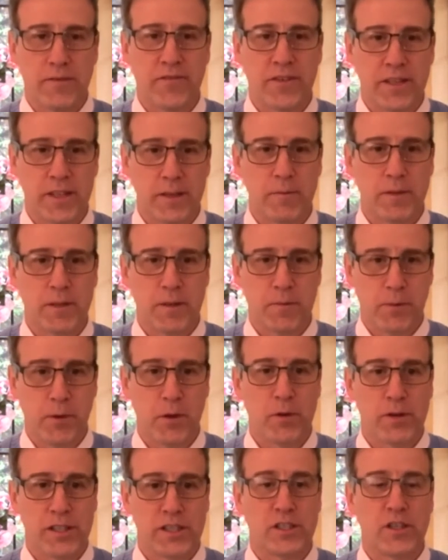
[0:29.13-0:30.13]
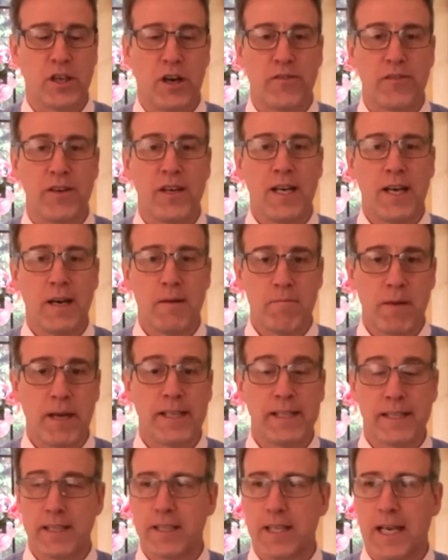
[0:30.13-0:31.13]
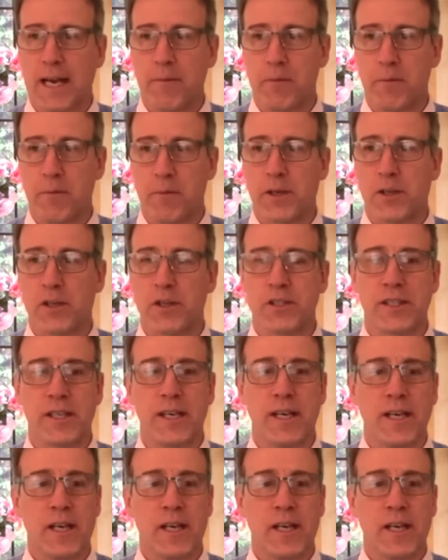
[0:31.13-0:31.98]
for them to pull this off and make this happen, because,